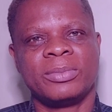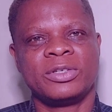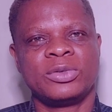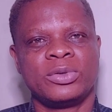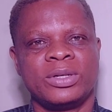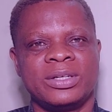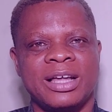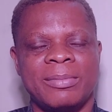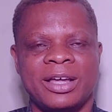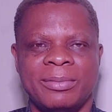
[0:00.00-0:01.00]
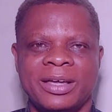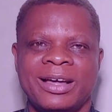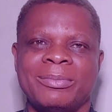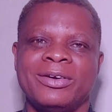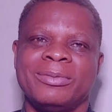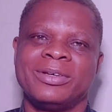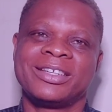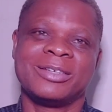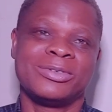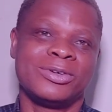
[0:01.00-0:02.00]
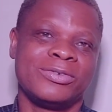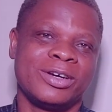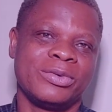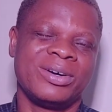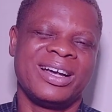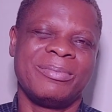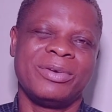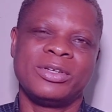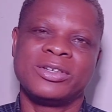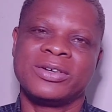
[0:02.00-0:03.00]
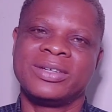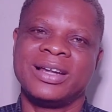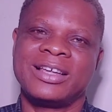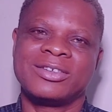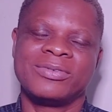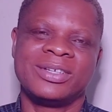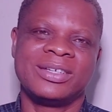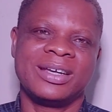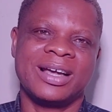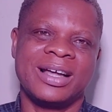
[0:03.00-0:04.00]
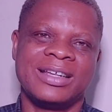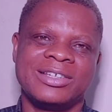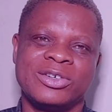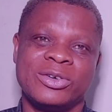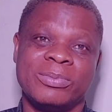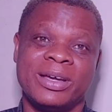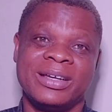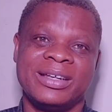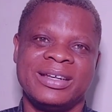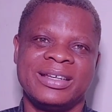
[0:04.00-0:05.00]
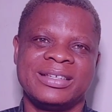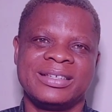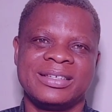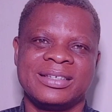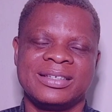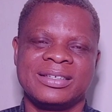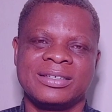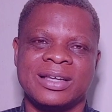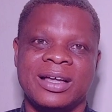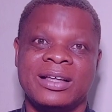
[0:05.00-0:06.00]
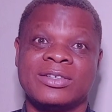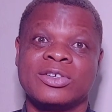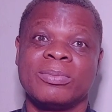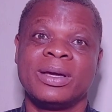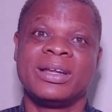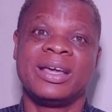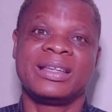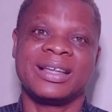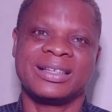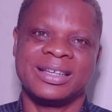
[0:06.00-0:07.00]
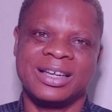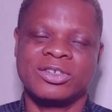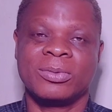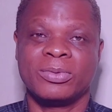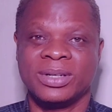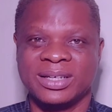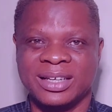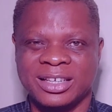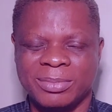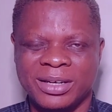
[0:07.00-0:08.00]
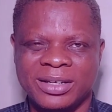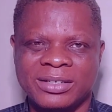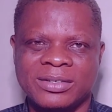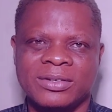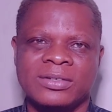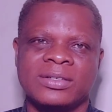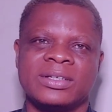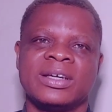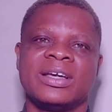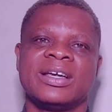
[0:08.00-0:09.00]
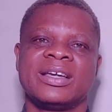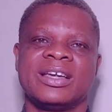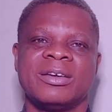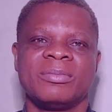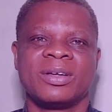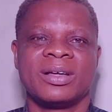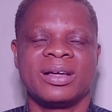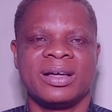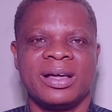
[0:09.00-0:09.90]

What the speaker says: coming to Inter Miami. I mean, Lionel Messi has been doing very well. I mean, we saw the likes of DJ Khaled, so many netizens, so many entertainers, some people in the entertainment industry, Kim